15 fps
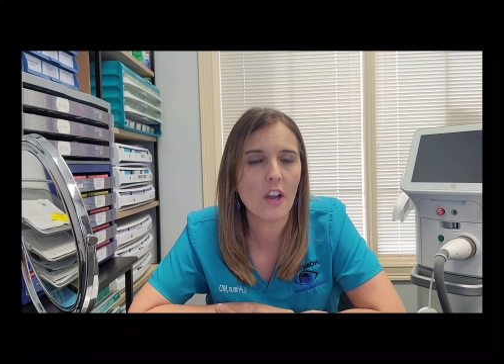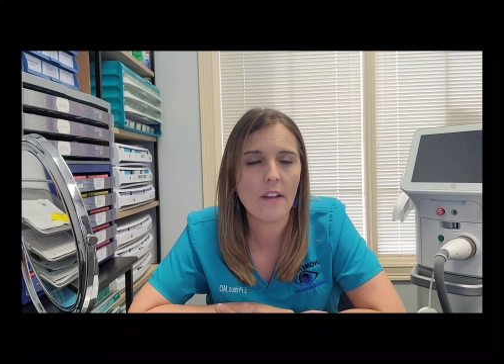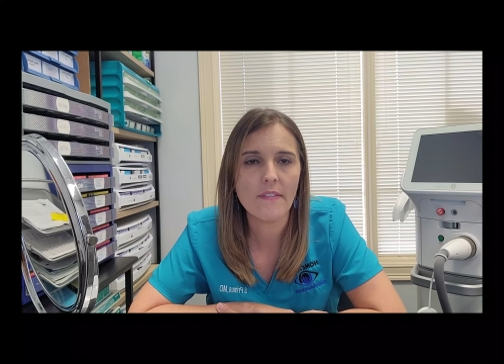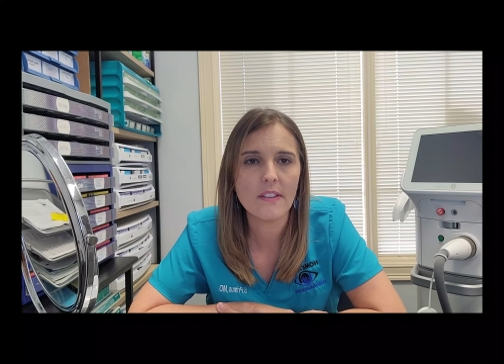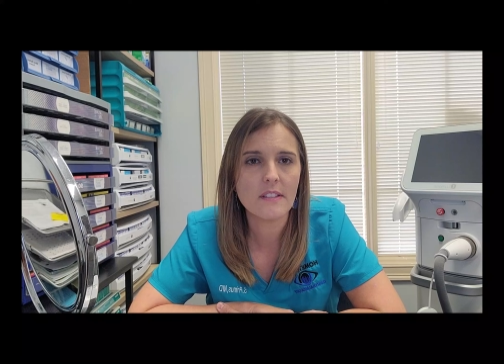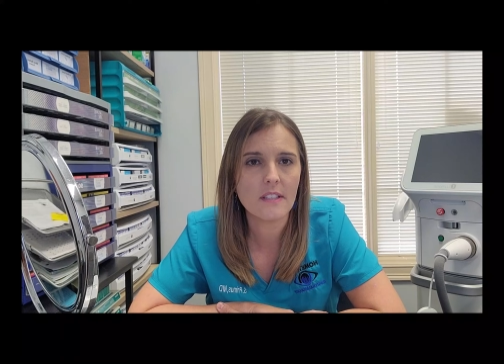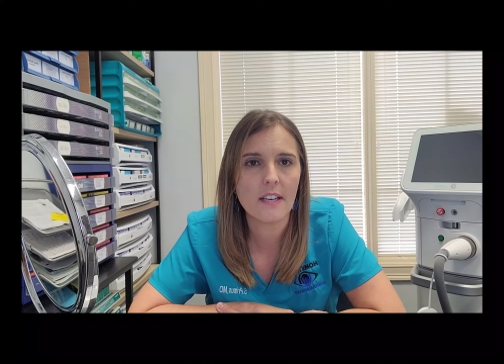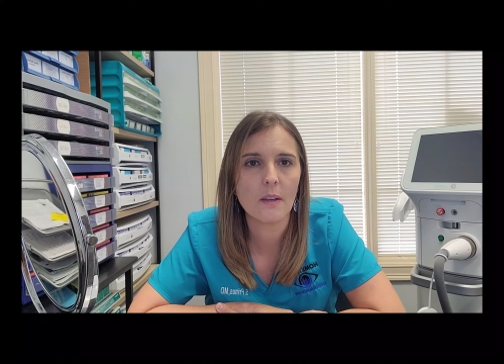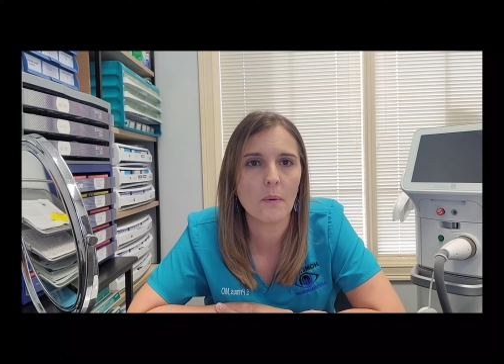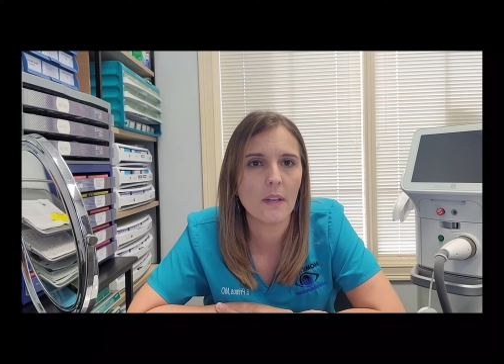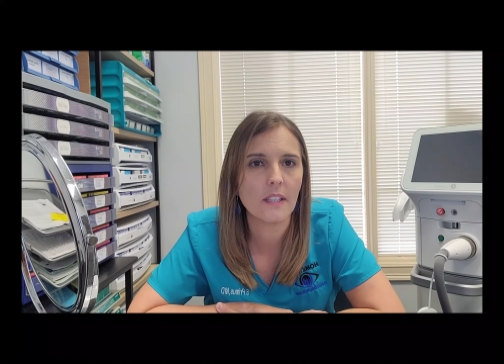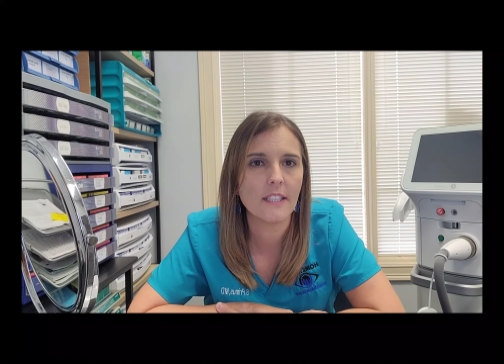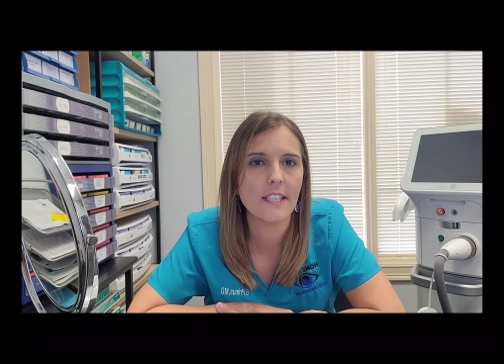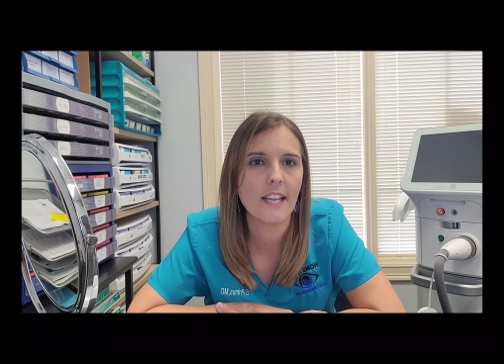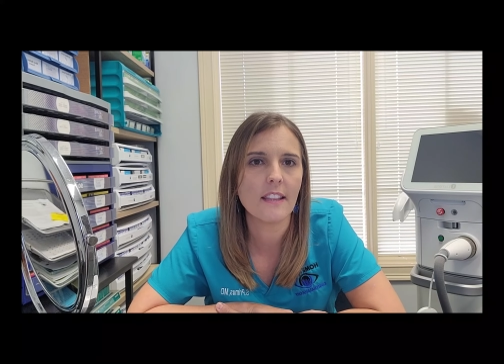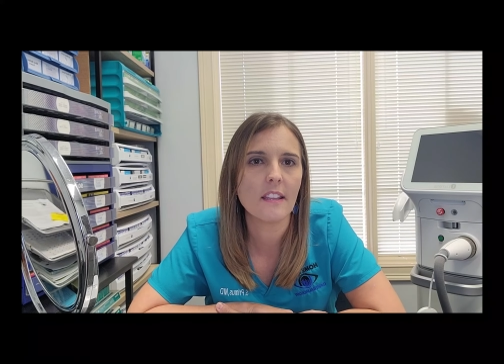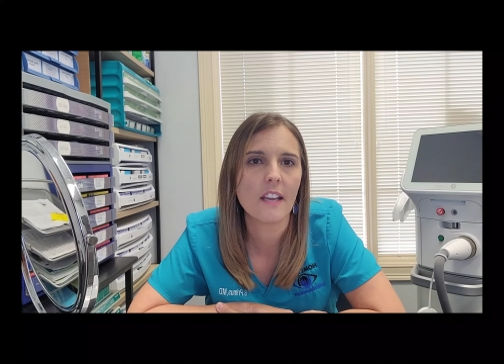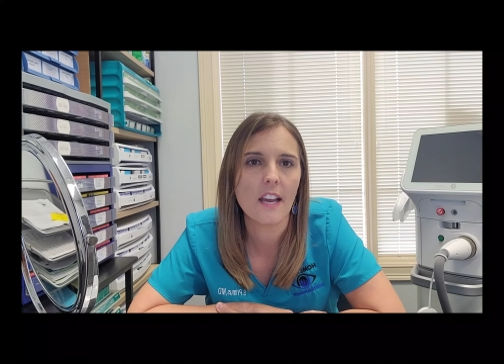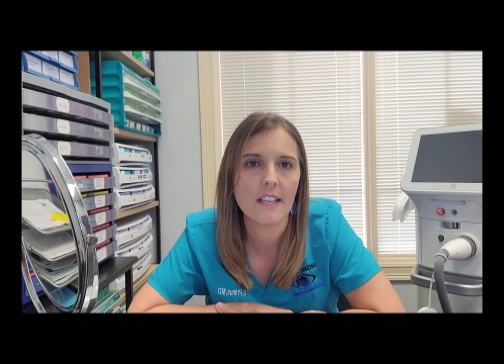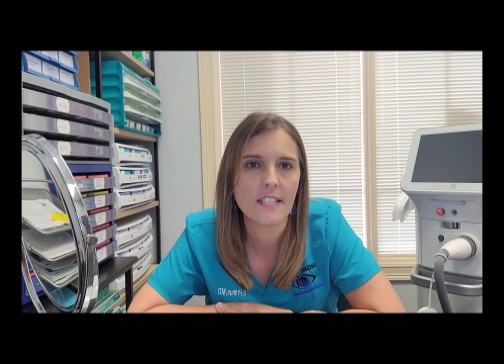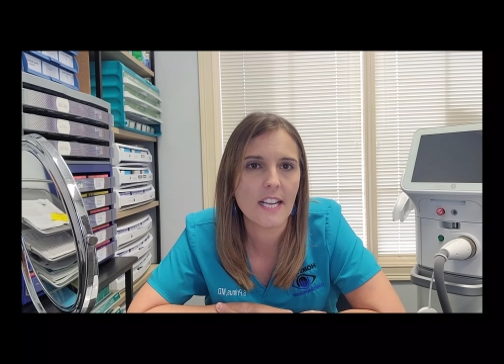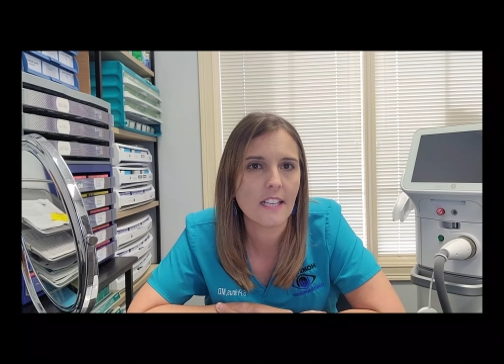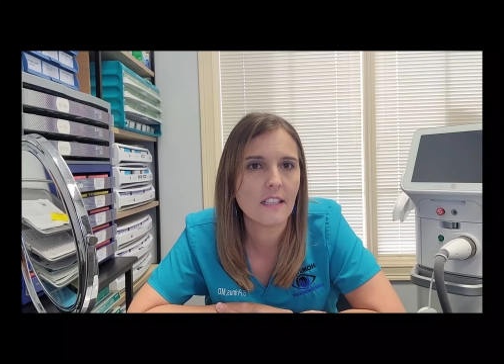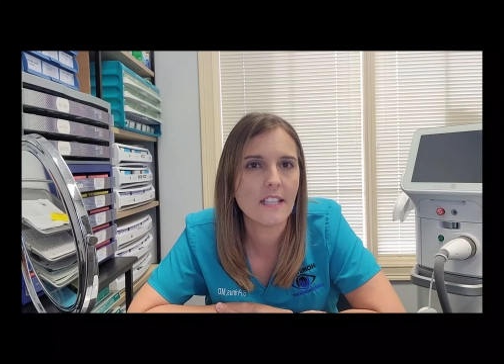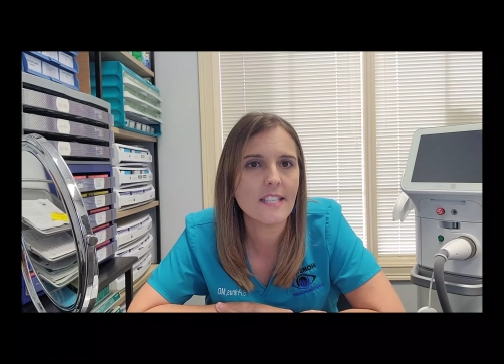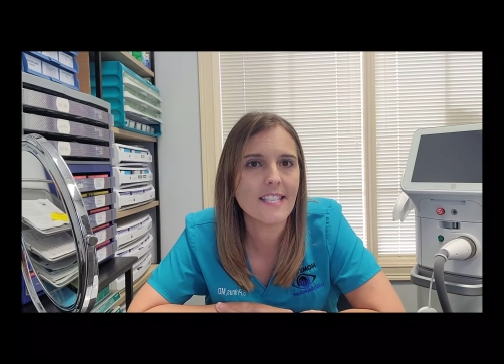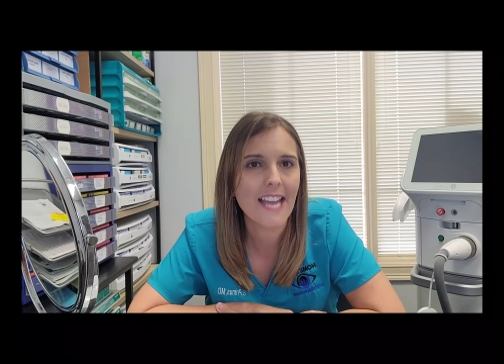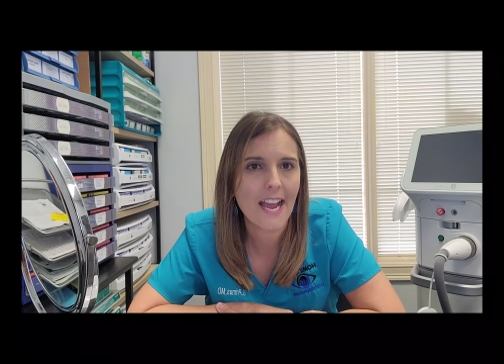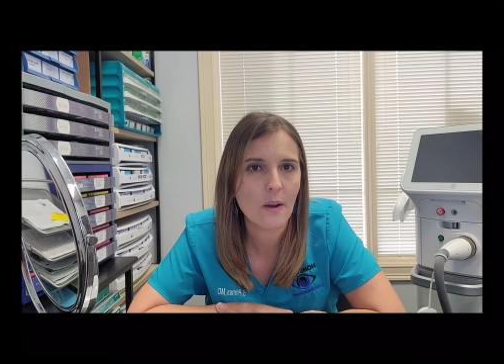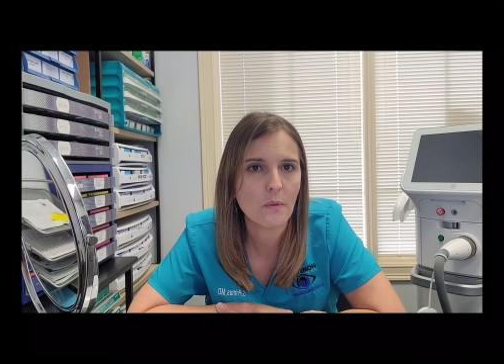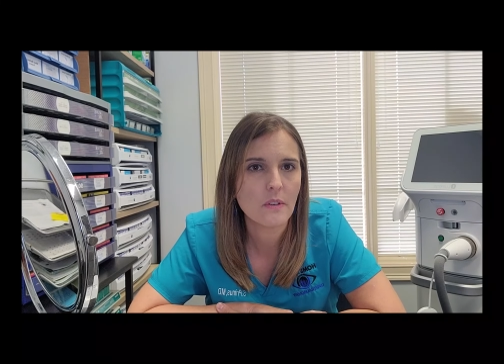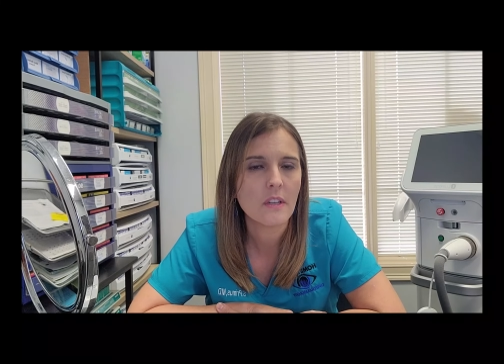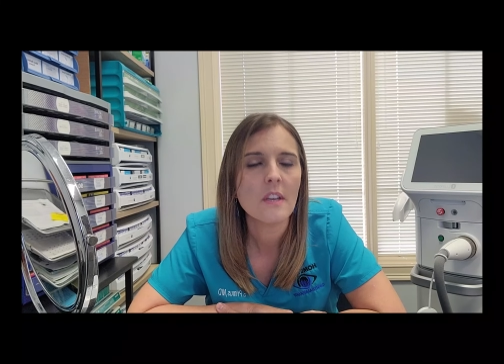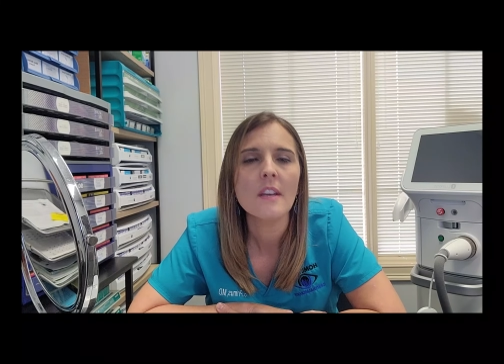office and I quickly take the contact lens out.